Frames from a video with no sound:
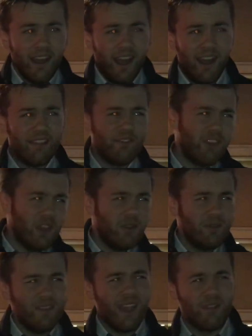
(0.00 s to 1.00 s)
And a
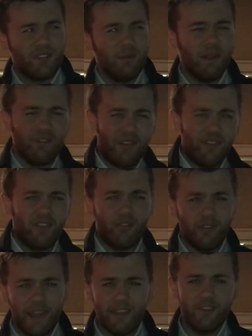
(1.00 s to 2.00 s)
few, you know, too many fancy
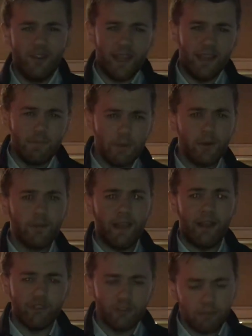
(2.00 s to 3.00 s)
flicks, not getting the ball
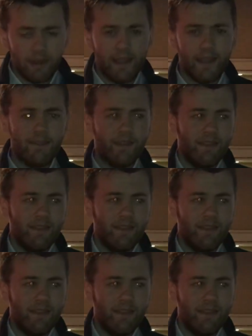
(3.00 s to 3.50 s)
down, just playing.